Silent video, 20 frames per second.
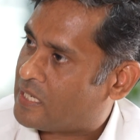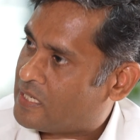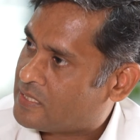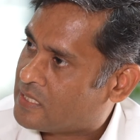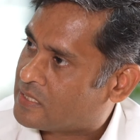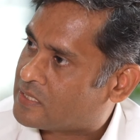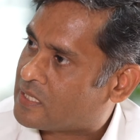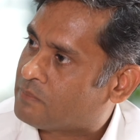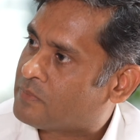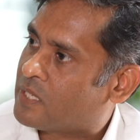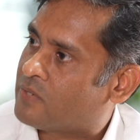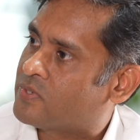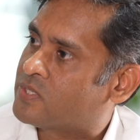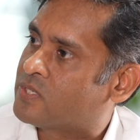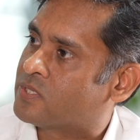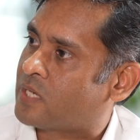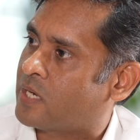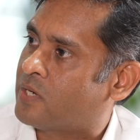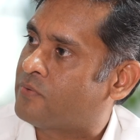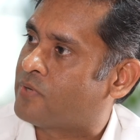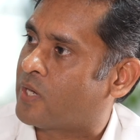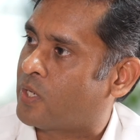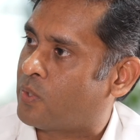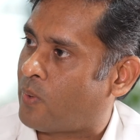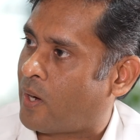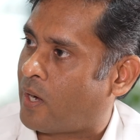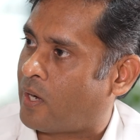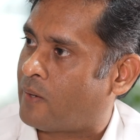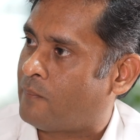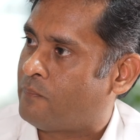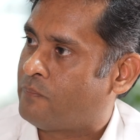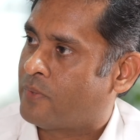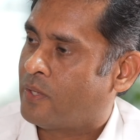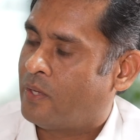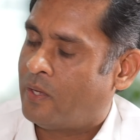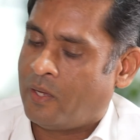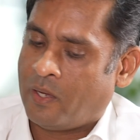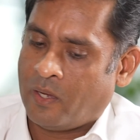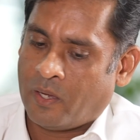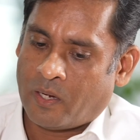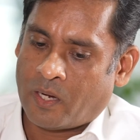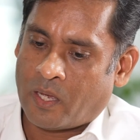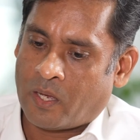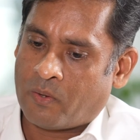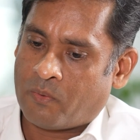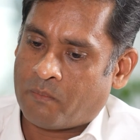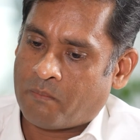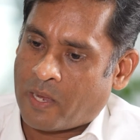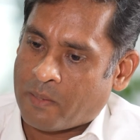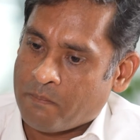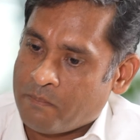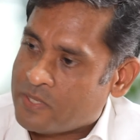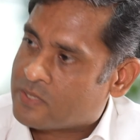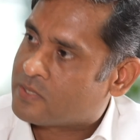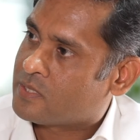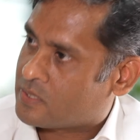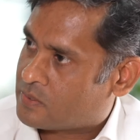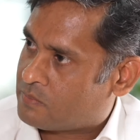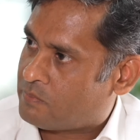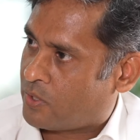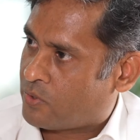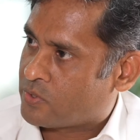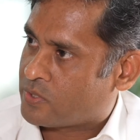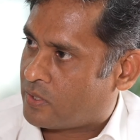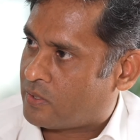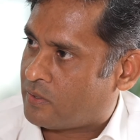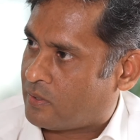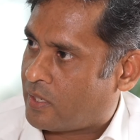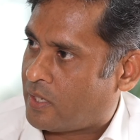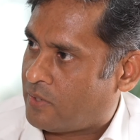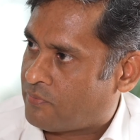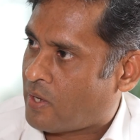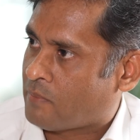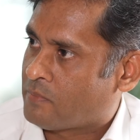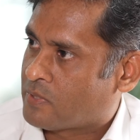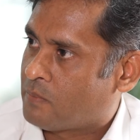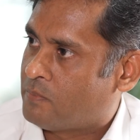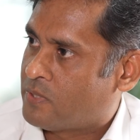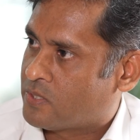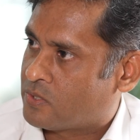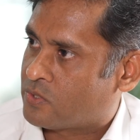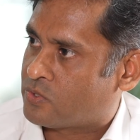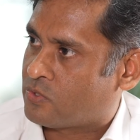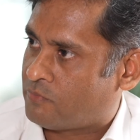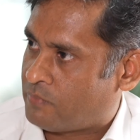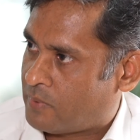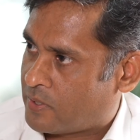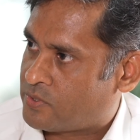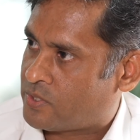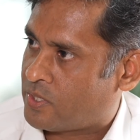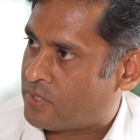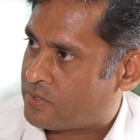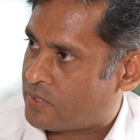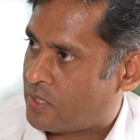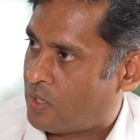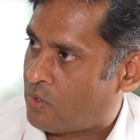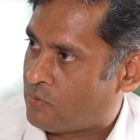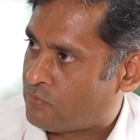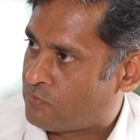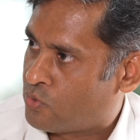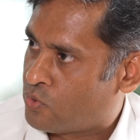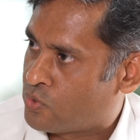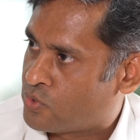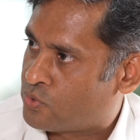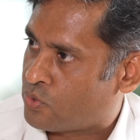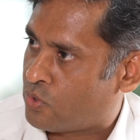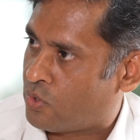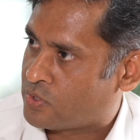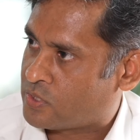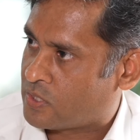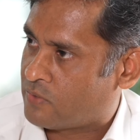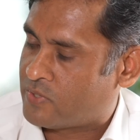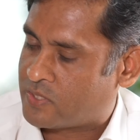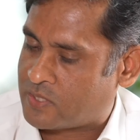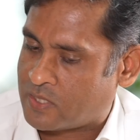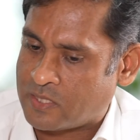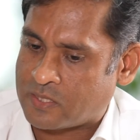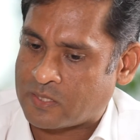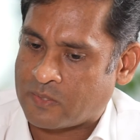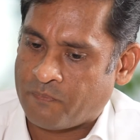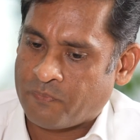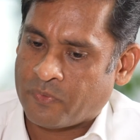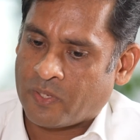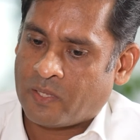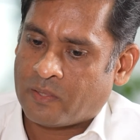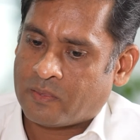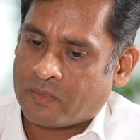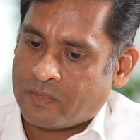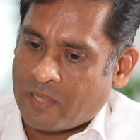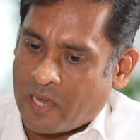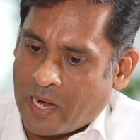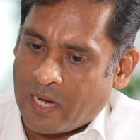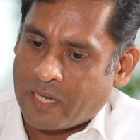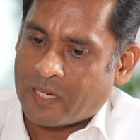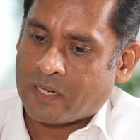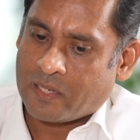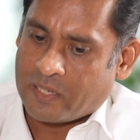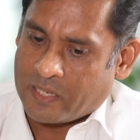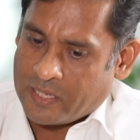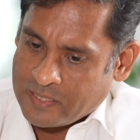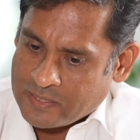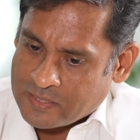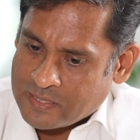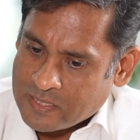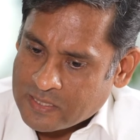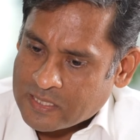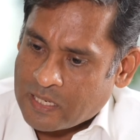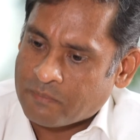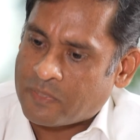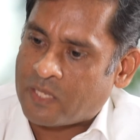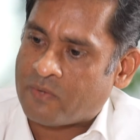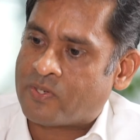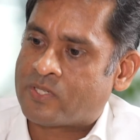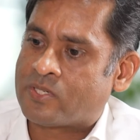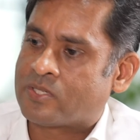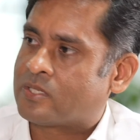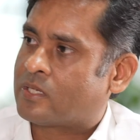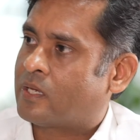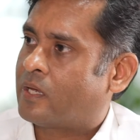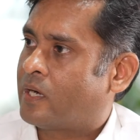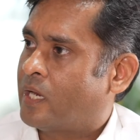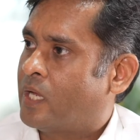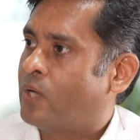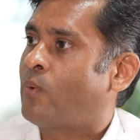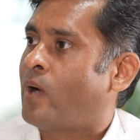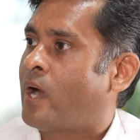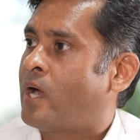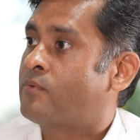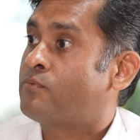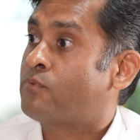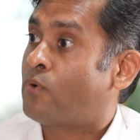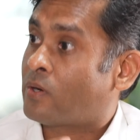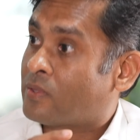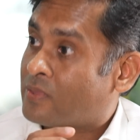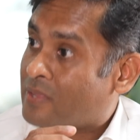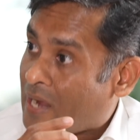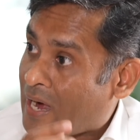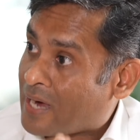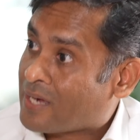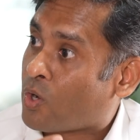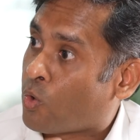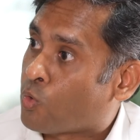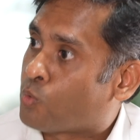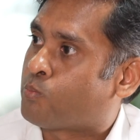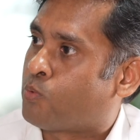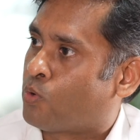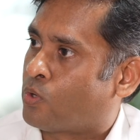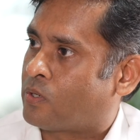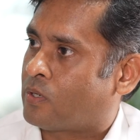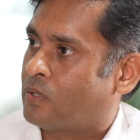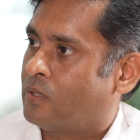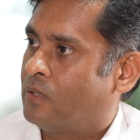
Is it something which is kind of required? Now, my business, because if I'm in the business of purchase, sale of goods or services, is this something which is required for that output?